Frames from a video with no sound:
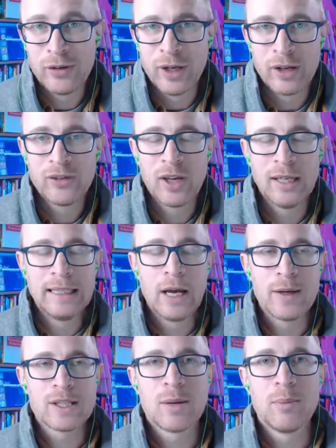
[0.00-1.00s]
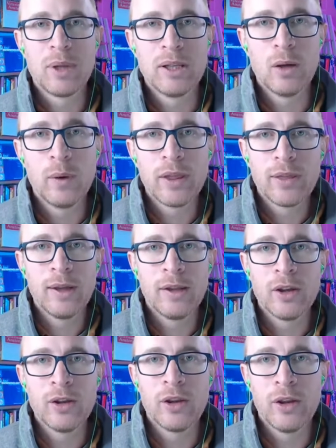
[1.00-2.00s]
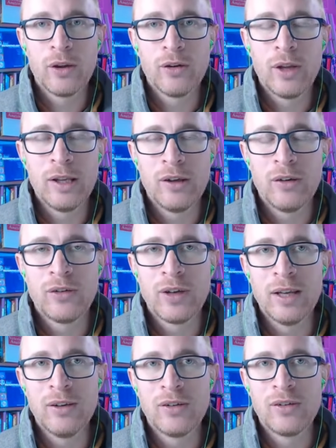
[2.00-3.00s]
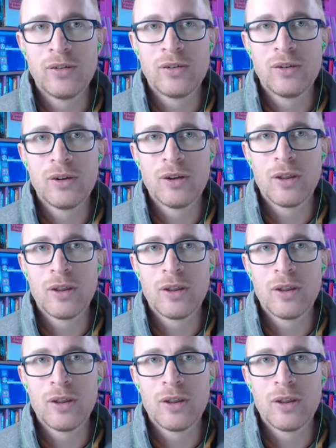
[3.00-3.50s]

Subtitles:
And I certainly know it's something that is